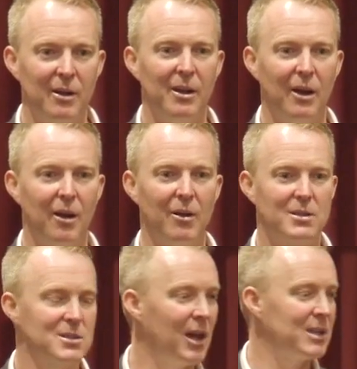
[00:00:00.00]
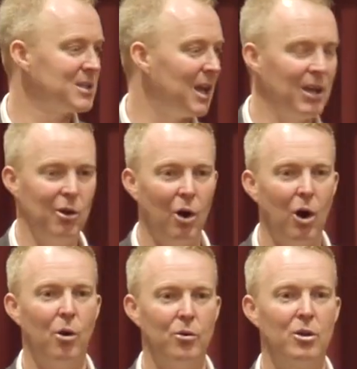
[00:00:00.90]
you know, it's like saying your
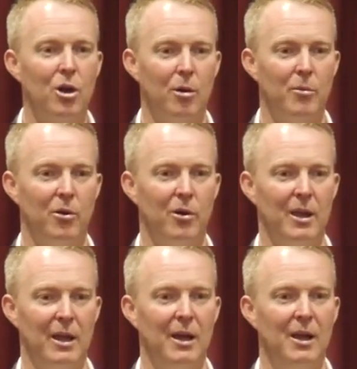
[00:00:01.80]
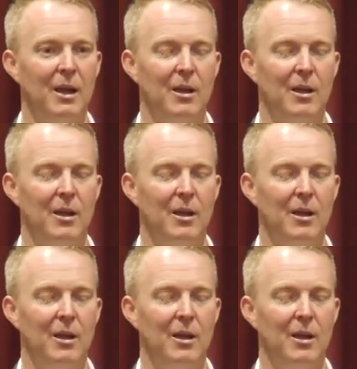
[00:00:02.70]
Holden Commodore here